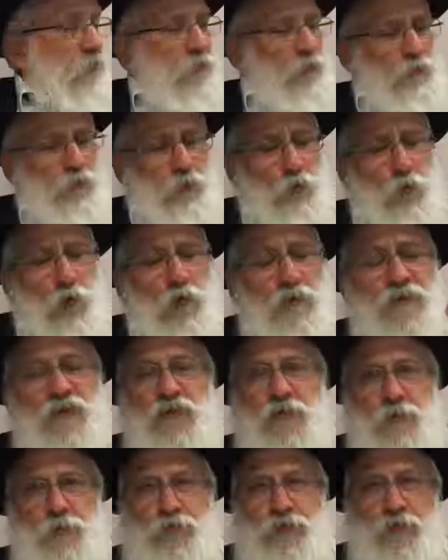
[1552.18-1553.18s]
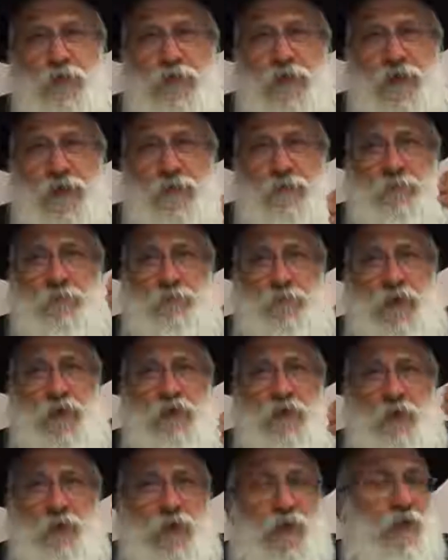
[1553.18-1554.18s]
So all these psukim, by
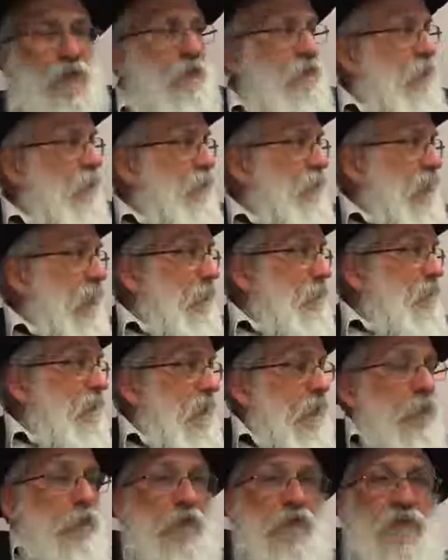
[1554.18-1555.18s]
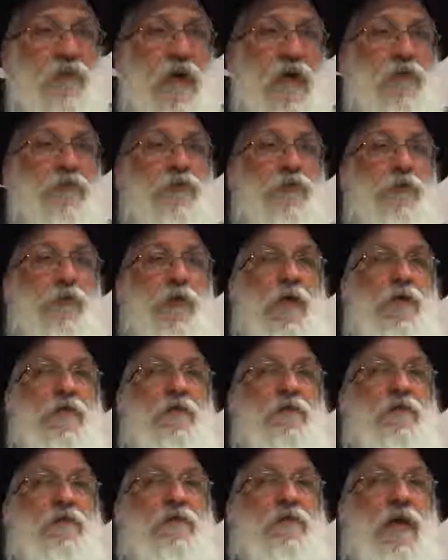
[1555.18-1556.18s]
the way, the same thing, when God
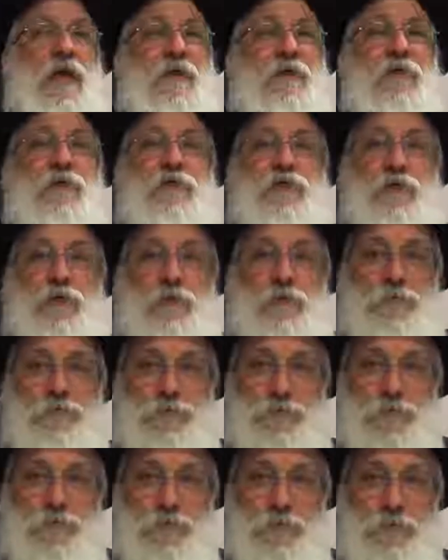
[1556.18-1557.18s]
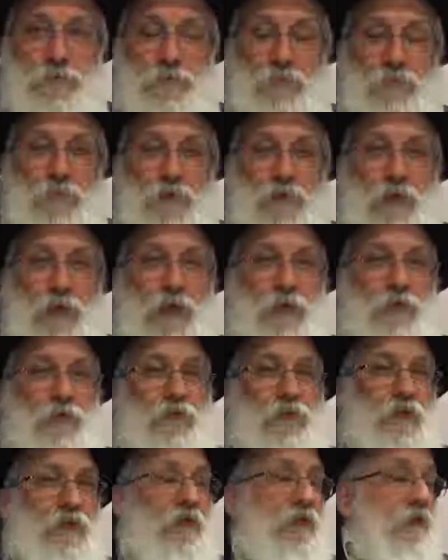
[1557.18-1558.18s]
created a dinosaur, how do
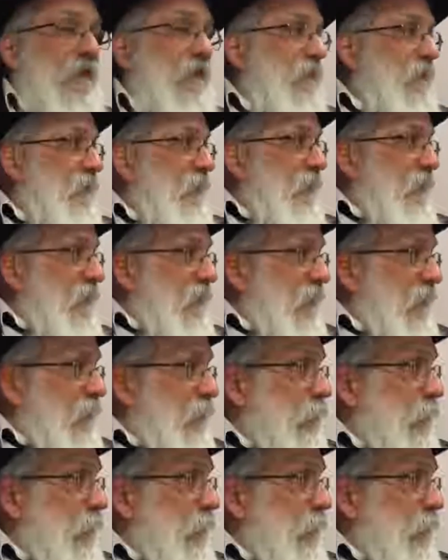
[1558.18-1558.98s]
they, another